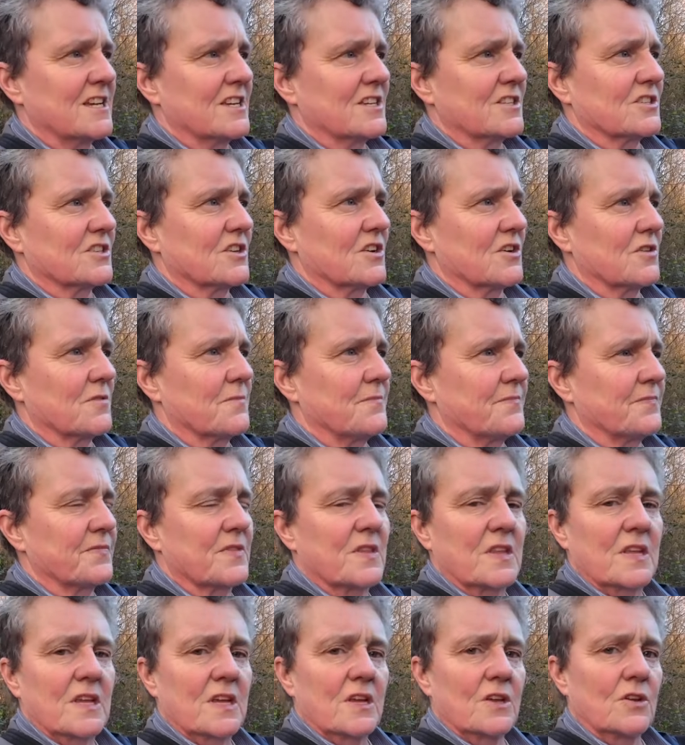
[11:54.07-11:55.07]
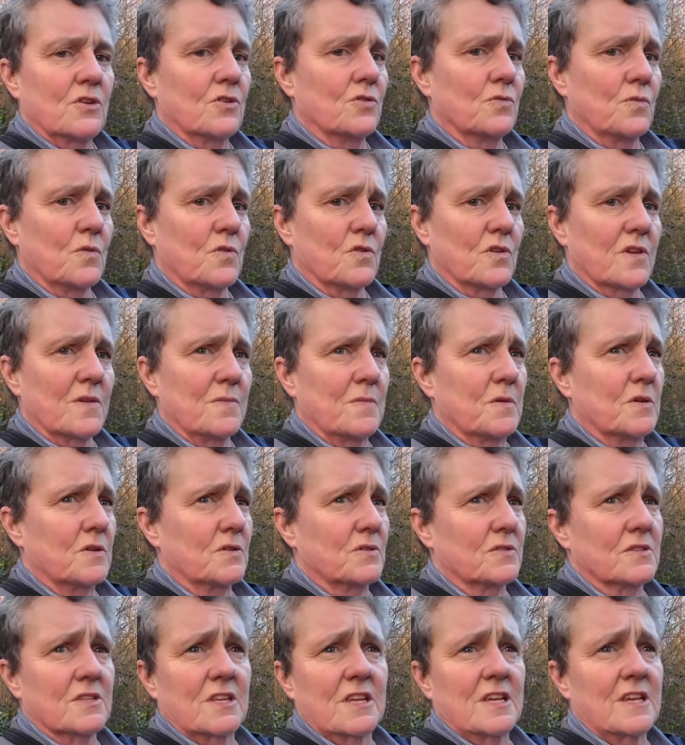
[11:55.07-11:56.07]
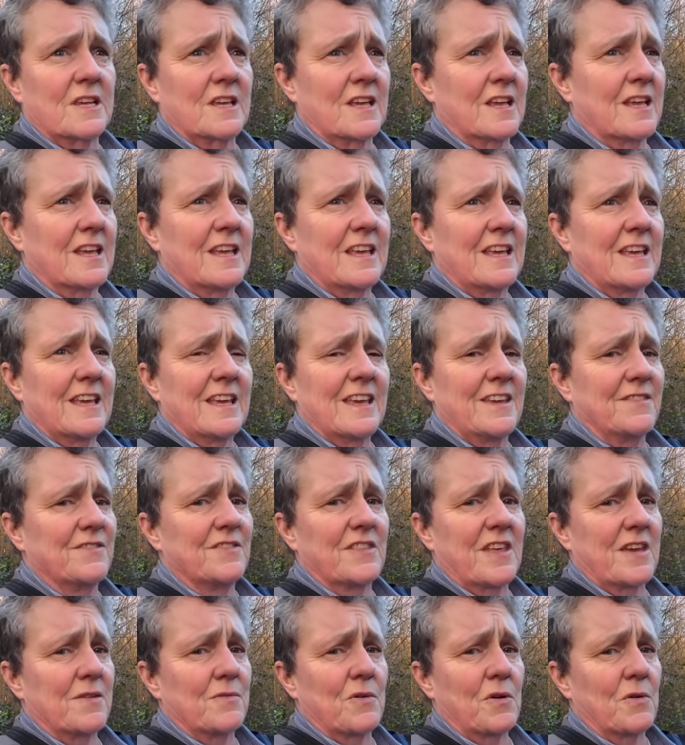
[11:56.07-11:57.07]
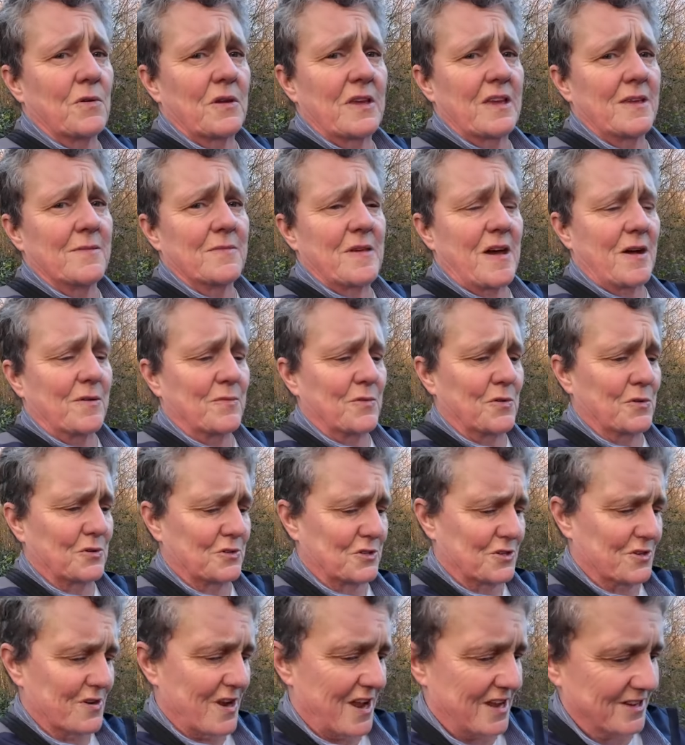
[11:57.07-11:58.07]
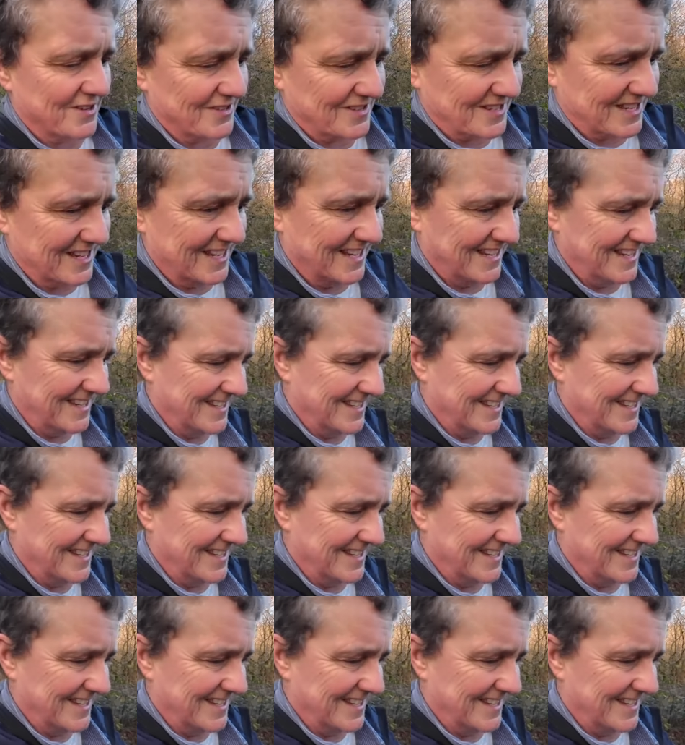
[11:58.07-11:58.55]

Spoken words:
So, good walking boots, even they won't keep that water out.